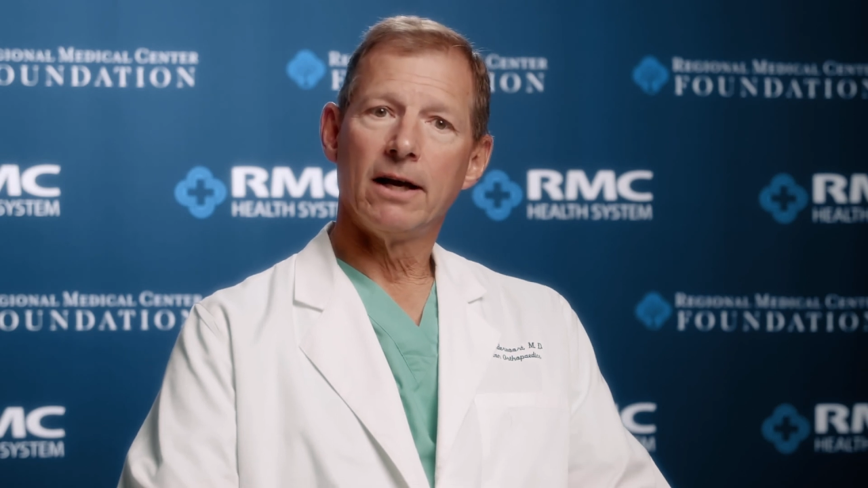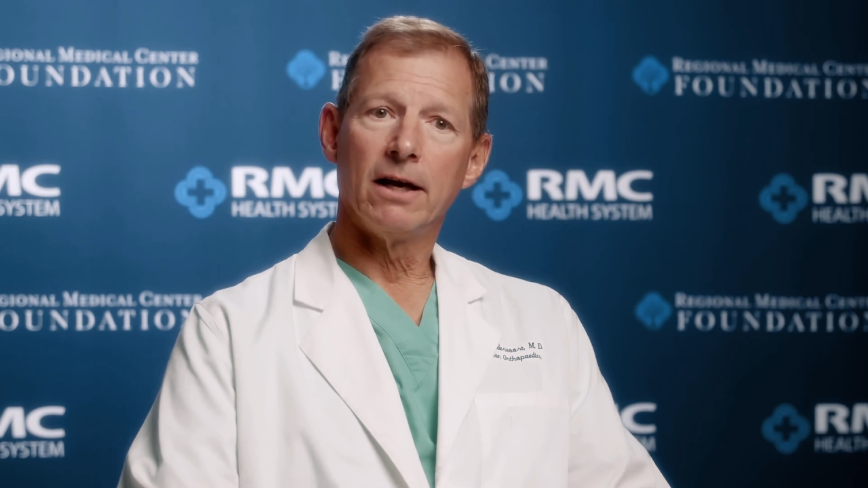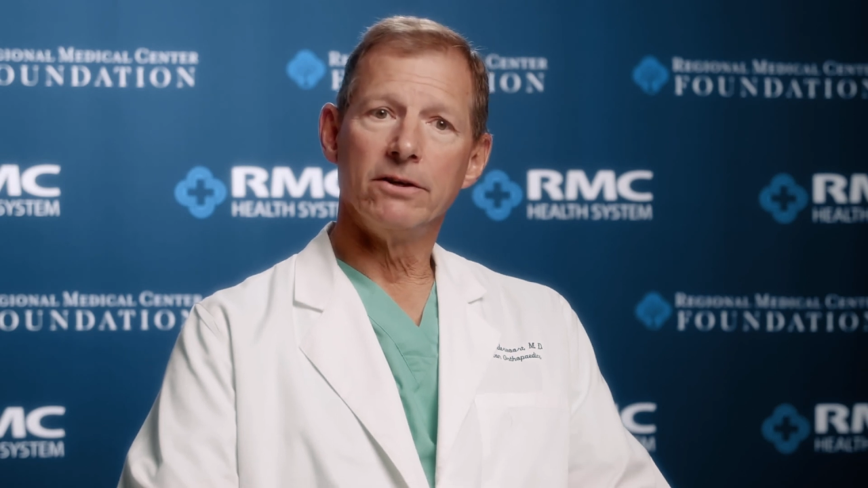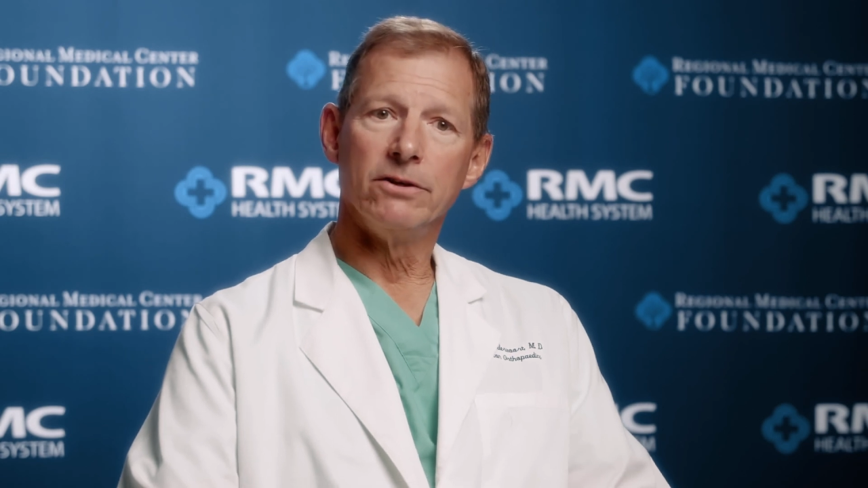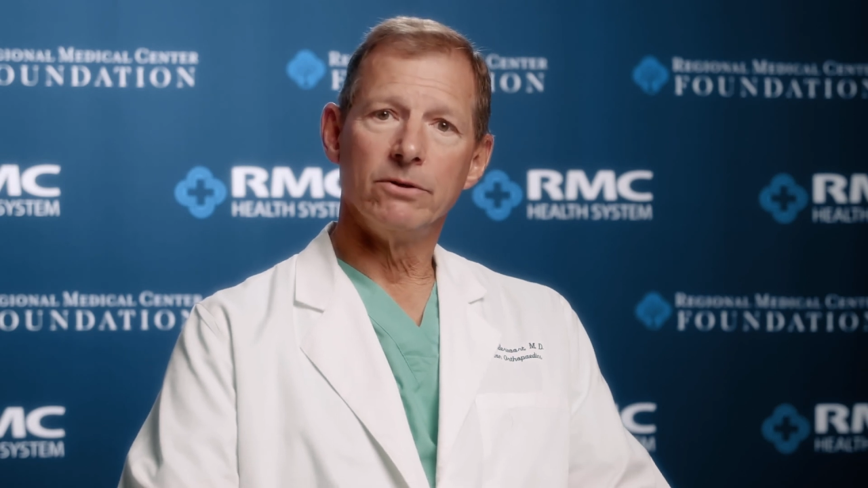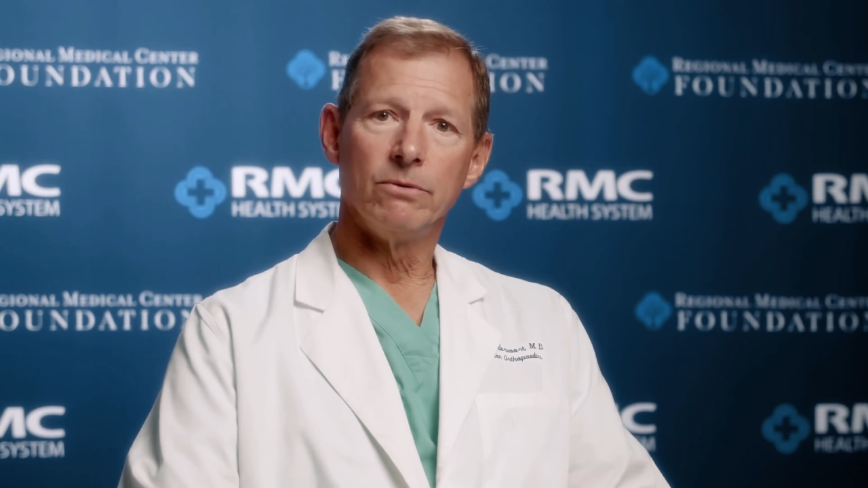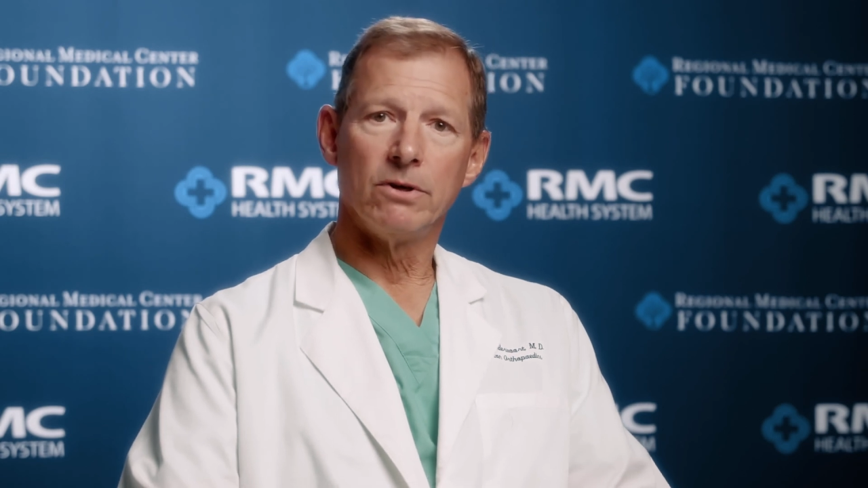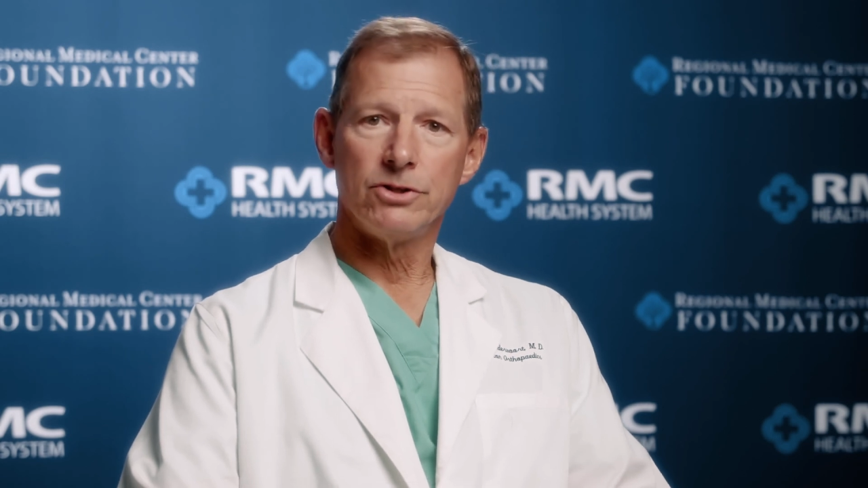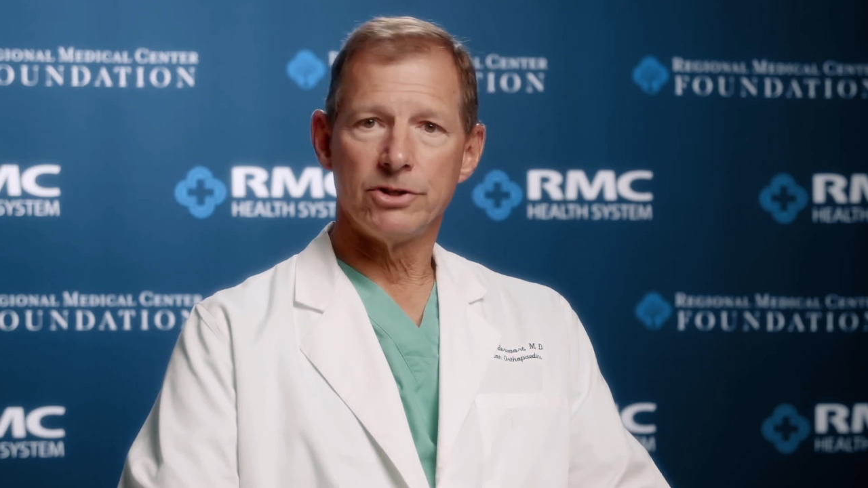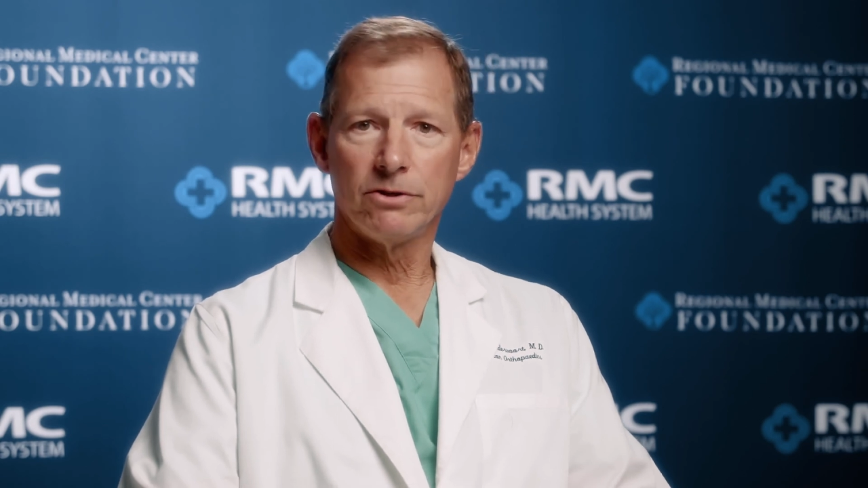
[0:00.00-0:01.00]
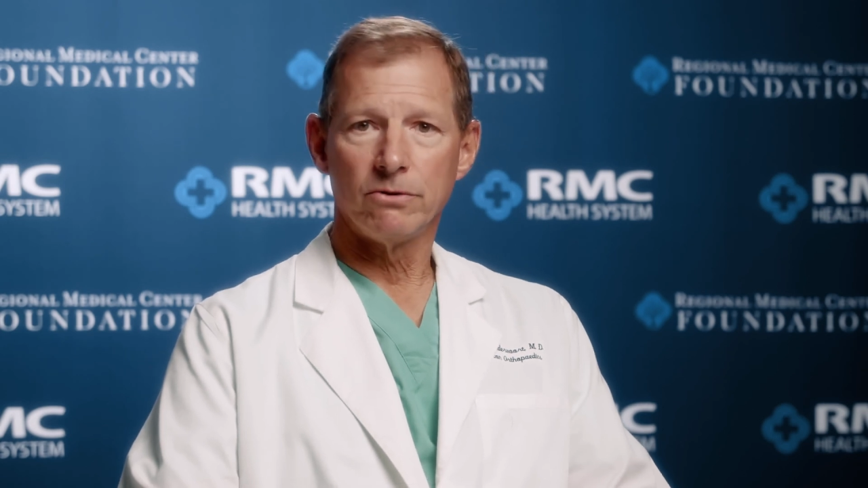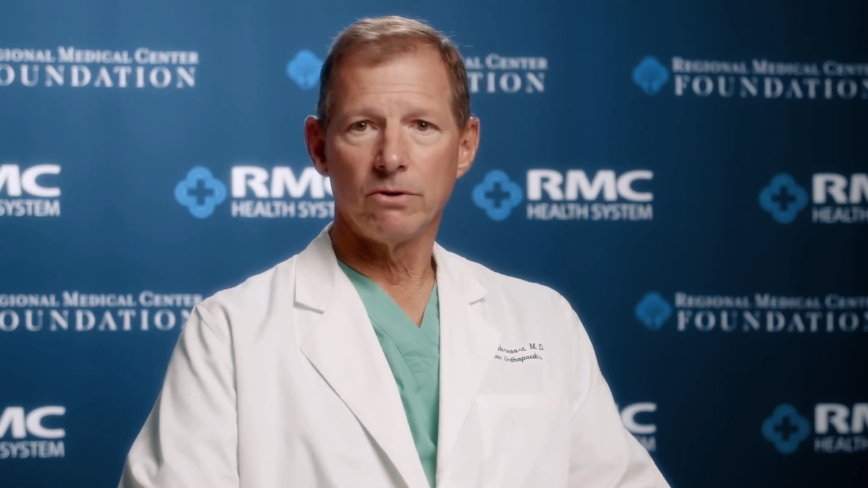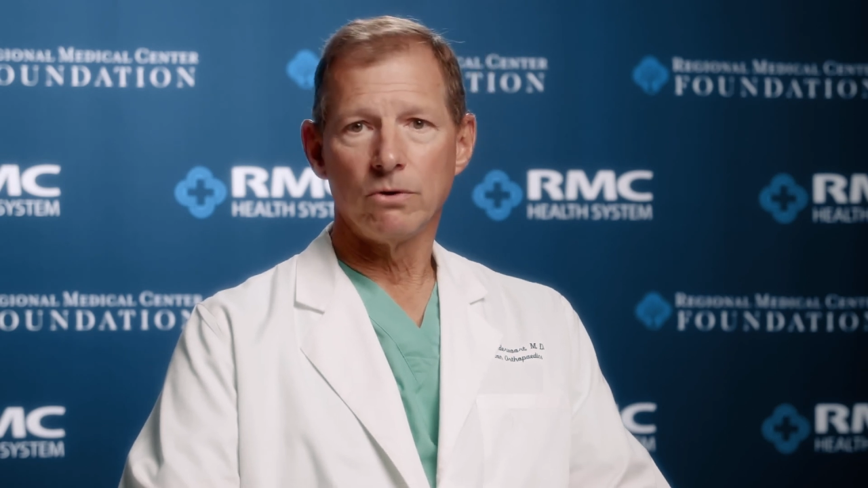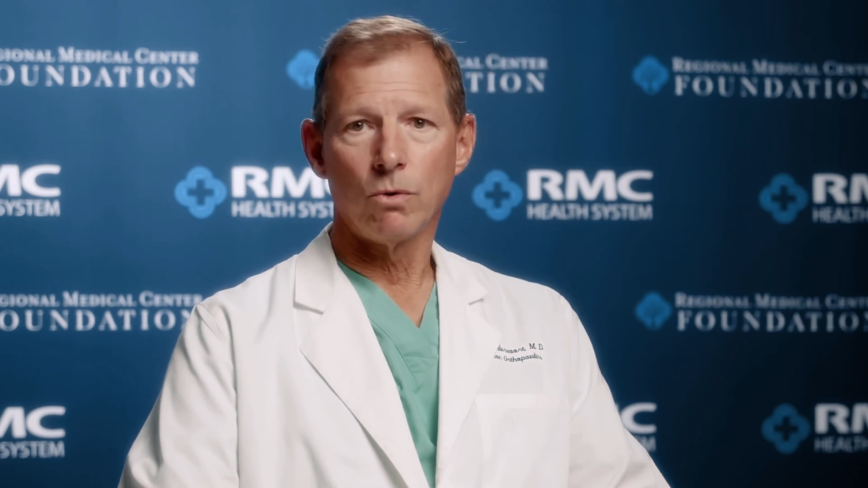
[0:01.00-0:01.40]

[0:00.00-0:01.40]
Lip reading: I do general